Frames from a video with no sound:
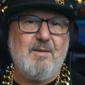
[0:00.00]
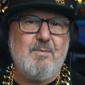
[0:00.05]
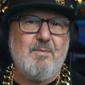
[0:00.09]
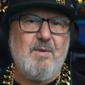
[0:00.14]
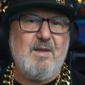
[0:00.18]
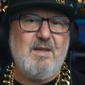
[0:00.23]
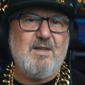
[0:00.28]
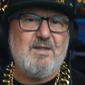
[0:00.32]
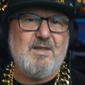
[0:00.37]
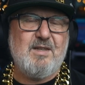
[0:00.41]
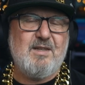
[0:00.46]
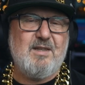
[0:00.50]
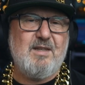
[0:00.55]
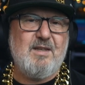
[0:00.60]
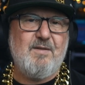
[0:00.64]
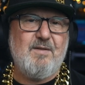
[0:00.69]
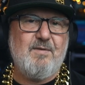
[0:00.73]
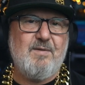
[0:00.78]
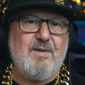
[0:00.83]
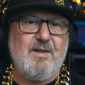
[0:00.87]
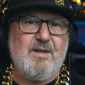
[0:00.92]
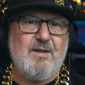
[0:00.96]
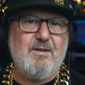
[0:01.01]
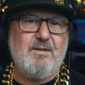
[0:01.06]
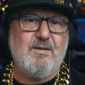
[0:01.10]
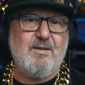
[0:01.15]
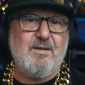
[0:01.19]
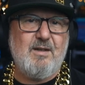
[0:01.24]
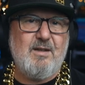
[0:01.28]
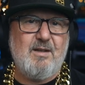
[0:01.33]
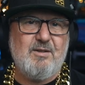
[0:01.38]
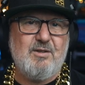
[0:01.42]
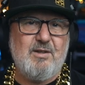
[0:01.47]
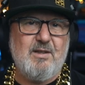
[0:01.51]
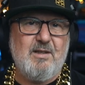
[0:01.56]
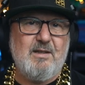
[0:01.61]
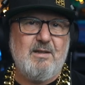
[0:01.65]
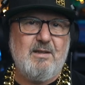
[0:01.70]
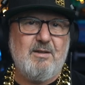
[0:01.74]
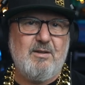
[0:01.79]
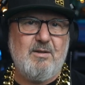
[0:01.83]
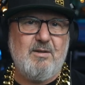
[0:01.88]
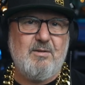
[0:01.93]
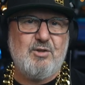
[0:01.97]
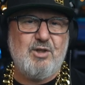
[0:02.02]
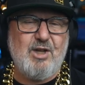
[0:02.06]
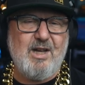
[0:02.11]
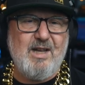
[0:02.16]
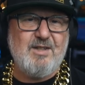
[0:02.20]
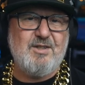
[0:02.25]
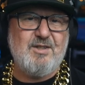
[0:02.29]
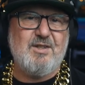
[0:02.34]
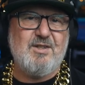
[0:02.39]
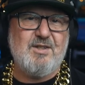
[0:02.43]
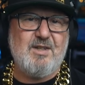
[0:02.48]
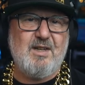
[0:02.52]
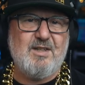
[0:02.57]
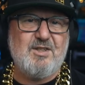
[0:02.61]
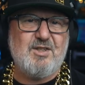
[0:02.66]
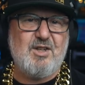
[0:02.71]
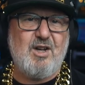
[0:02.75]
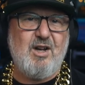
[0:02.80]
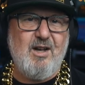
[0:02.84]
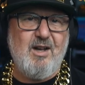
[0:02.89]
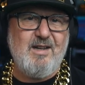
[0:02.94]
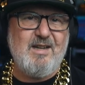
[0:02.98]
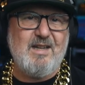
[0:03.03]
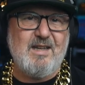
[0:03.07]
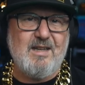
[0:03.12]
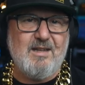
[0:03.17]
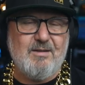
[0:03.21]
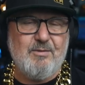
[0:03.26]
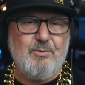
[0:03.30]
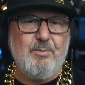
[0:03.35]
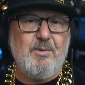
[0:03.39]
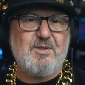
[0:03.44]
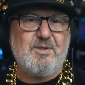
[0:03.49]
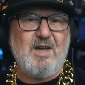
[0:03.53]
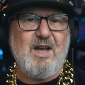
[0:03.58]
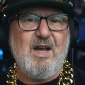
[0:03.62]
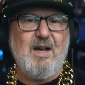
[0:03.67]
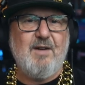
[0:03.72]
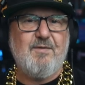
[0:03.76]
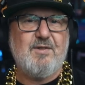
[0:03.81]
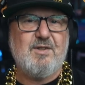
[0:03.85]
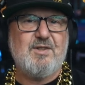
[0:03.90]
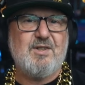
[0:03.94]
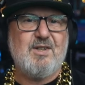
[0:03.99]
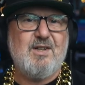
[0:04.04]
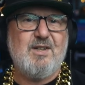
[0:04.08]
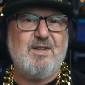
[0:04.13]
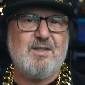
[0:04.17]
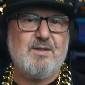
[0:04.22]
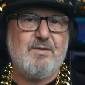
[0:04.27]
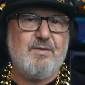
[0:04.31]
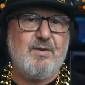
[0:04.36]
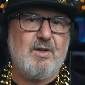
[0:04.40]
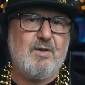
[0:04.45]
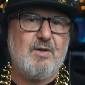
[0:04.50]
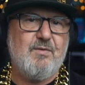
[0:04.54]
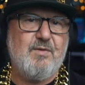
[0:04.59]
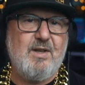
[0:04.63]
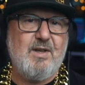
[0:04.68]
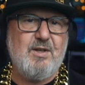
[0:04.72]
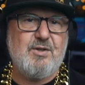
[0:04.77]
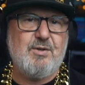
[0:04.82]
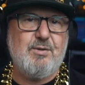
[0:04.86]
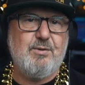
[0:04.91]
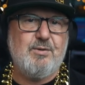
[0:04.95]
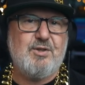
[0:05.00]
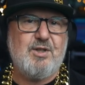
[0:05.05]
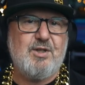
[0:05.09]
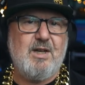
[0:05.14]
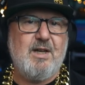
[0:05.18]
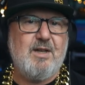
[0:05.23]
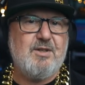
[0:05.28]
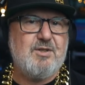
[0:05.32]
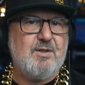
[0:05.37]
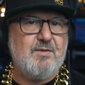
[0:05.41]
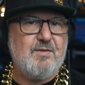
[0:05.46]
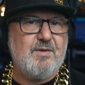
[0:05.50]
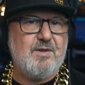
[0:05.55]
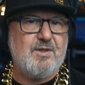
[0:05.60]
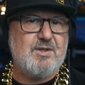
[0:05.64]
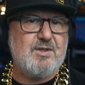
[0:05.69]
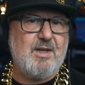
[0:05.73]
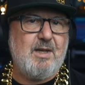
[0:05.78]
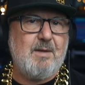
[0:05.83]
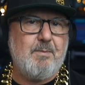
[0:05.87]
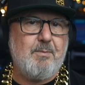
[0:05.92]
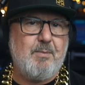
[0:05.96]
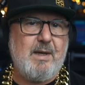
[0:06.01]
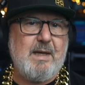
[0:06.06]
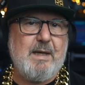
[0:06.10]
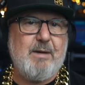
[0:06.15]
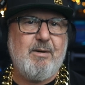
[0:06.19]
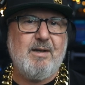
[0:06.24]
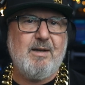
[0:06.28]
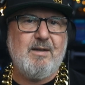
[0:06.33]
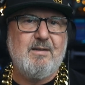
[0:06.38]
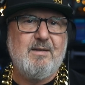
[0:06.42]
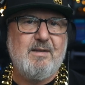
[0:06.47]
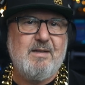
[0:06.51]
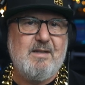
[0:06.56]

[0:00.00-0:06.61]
means that their little chargers are tiny, almost half the size of a conventional charger for the same power.